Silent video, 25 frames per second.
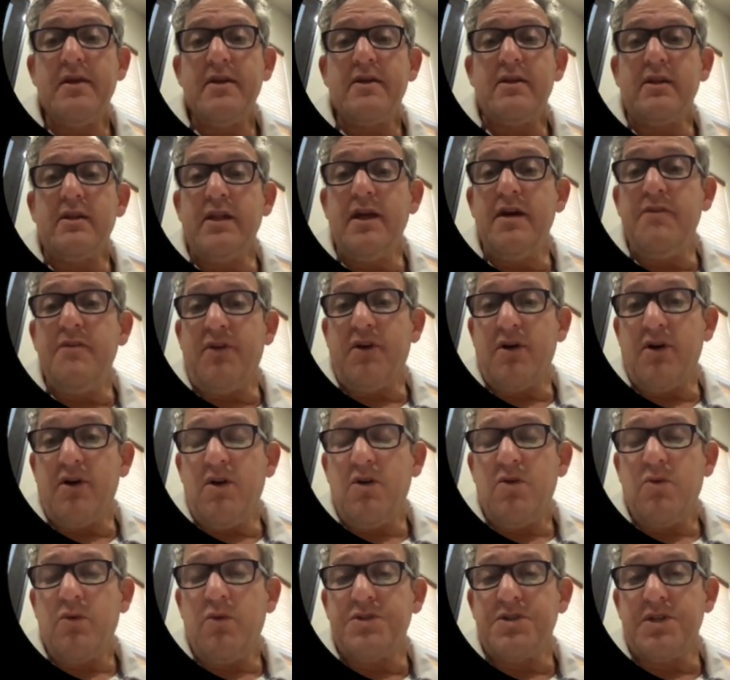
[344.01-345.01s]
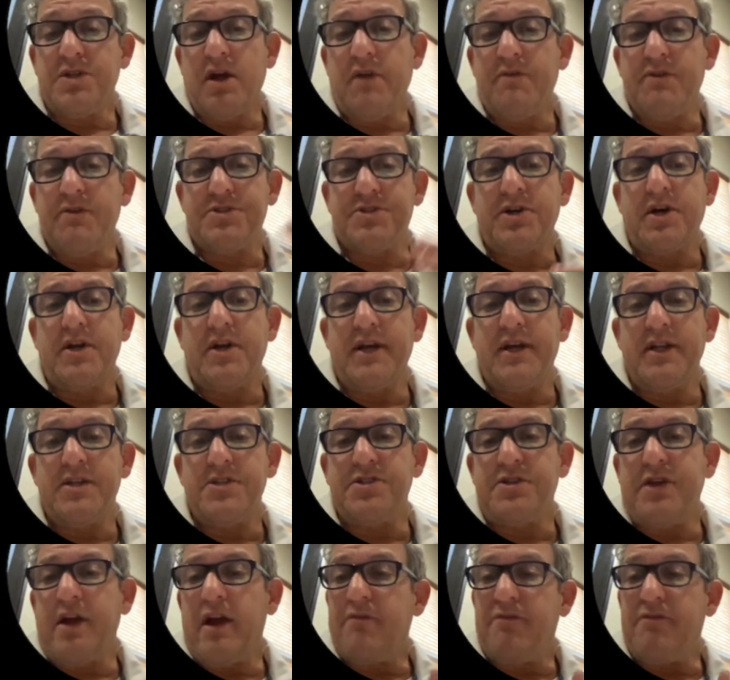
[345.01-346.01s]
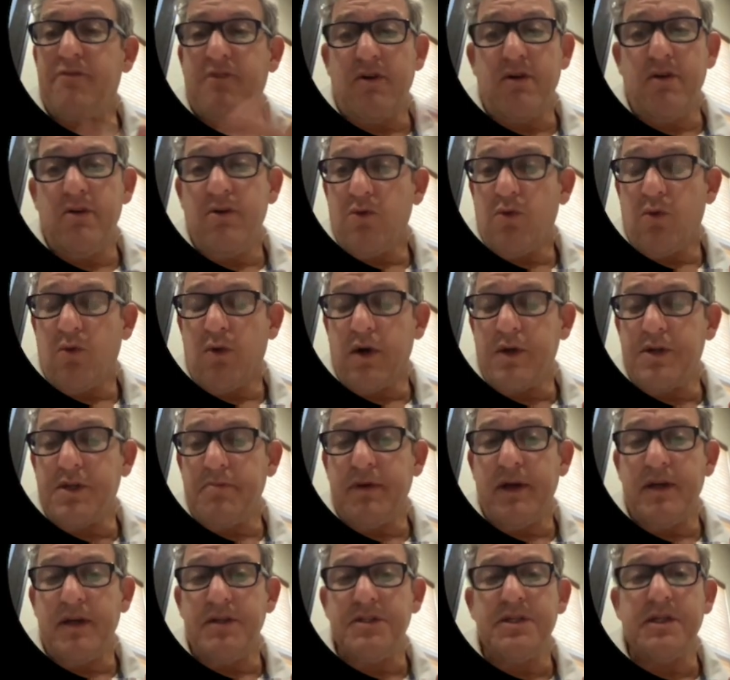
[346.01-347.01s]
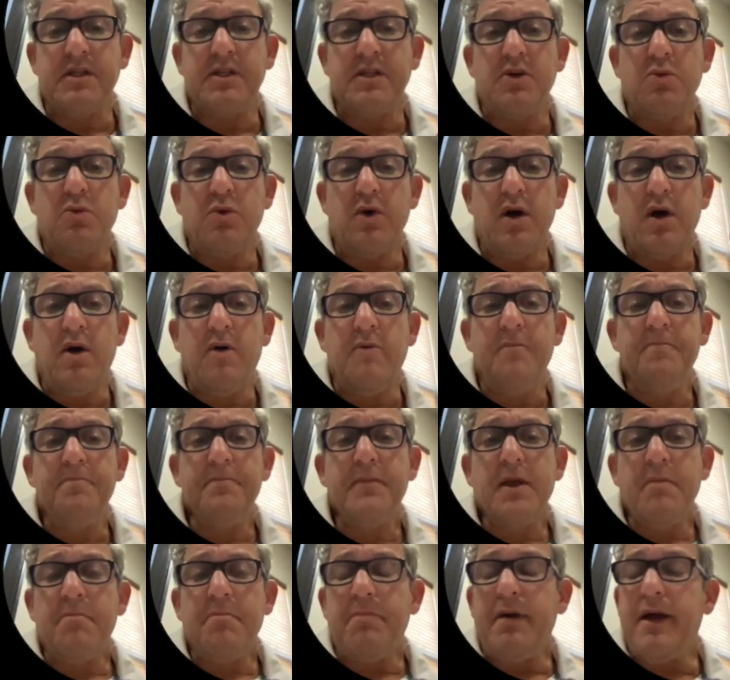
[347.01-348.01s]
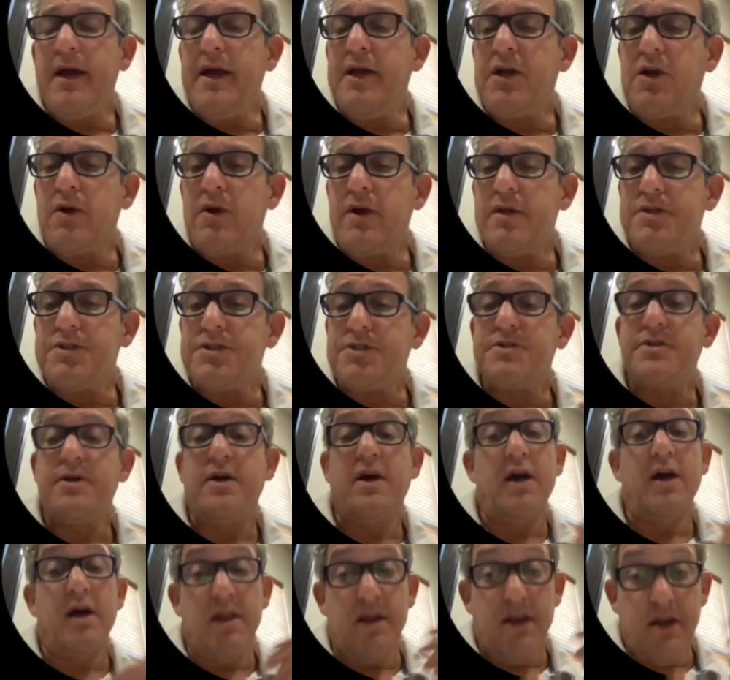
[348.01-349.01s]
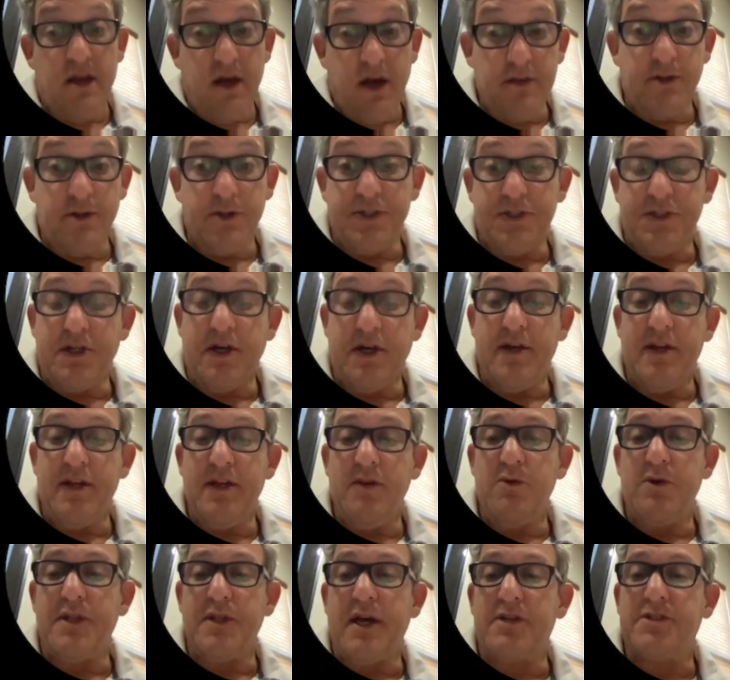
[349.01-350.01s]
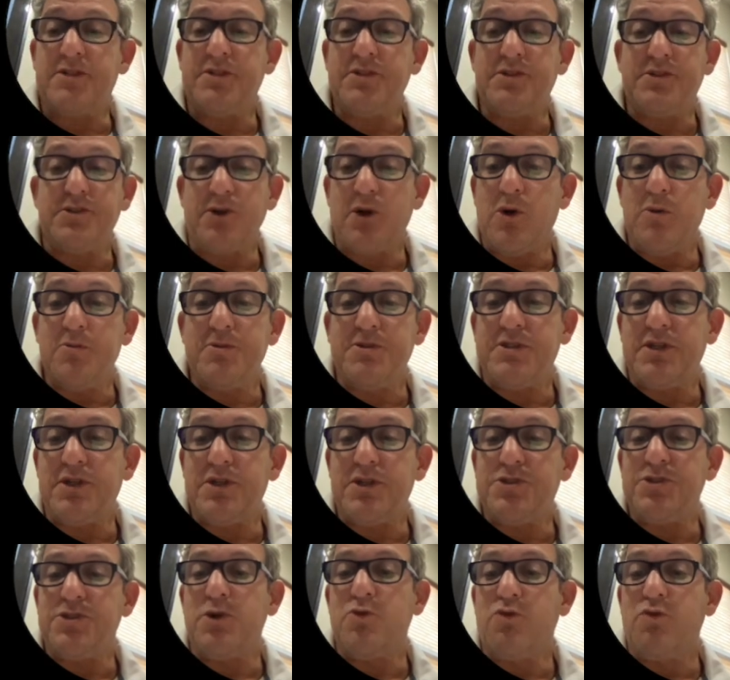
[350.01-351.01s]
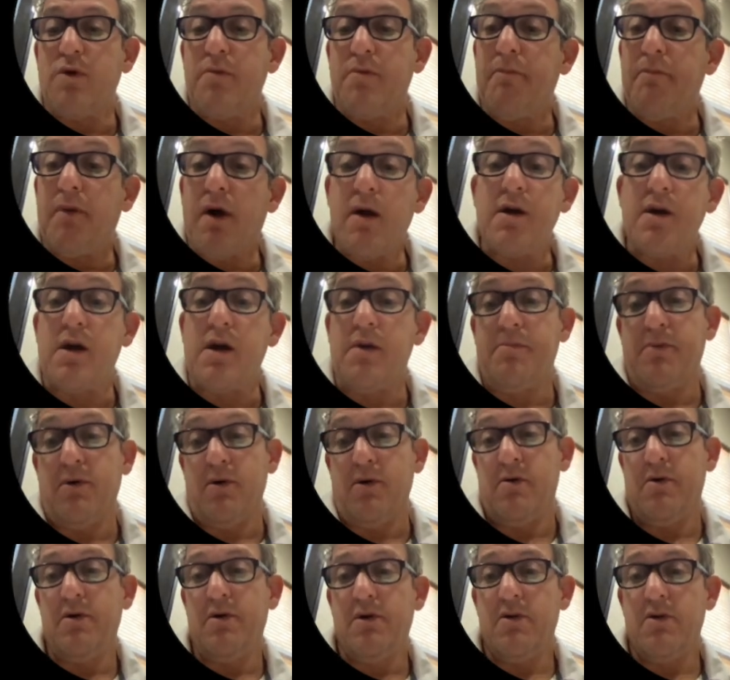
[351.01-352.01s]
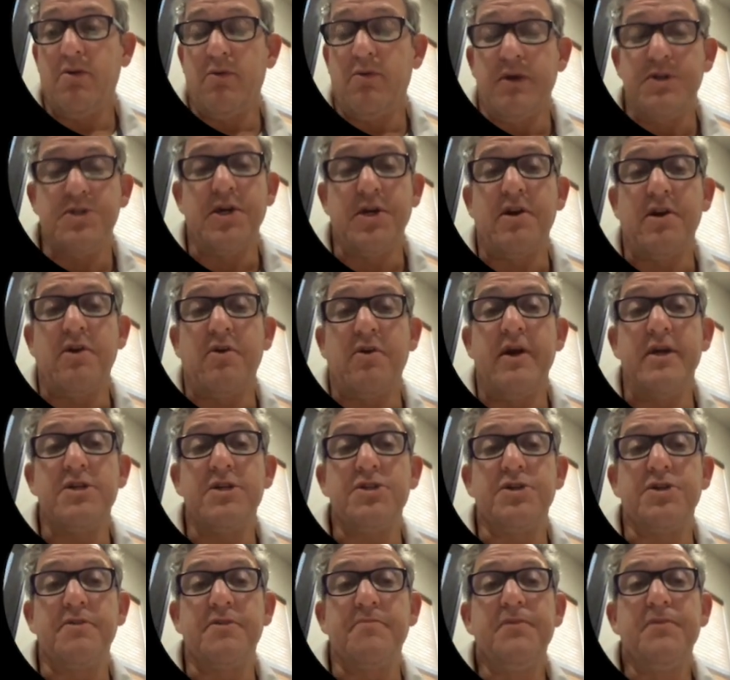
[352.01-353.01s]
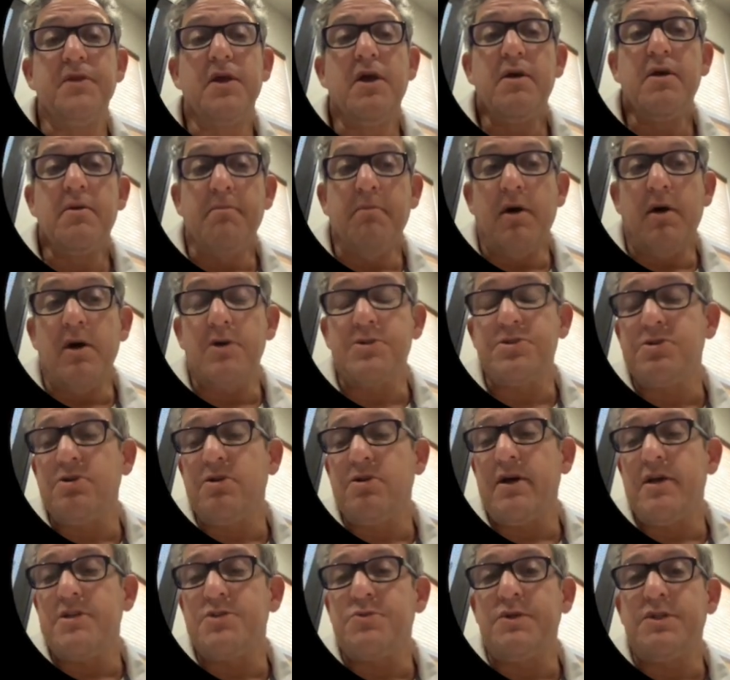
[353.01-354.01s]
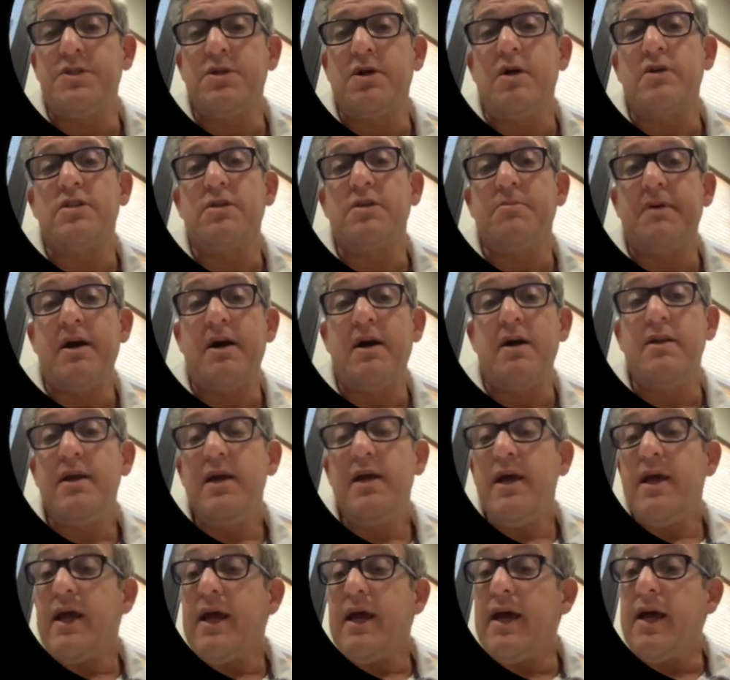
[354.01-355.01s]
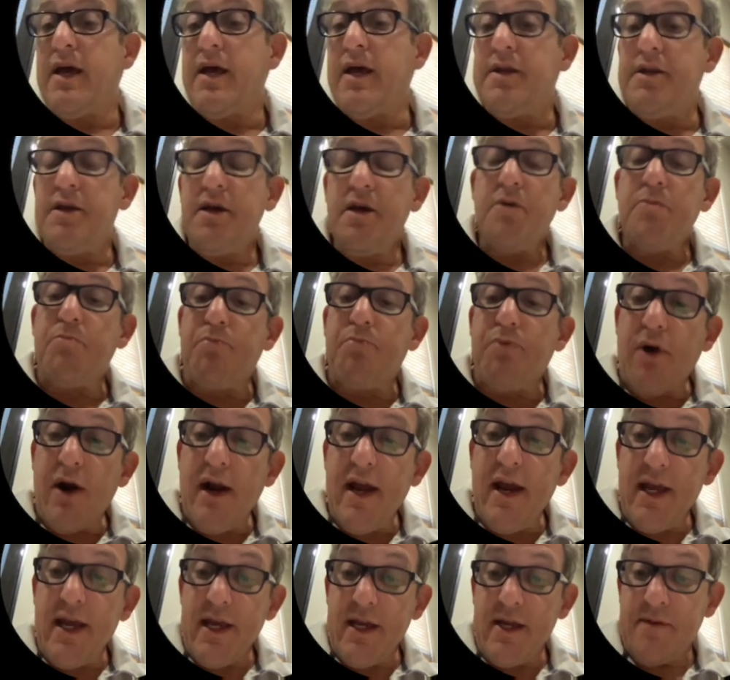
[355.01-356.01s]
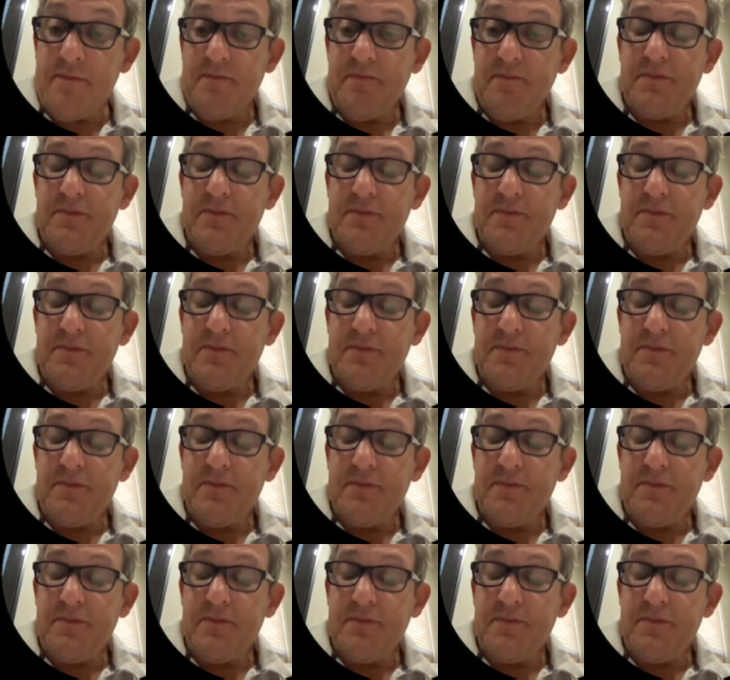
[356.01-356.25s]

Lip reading: Liver was another study at Stanford, worked amazingly well. Pancreas, another study with exosomes that showed remarkable regeneration. Muscle, as we talked about, and brain.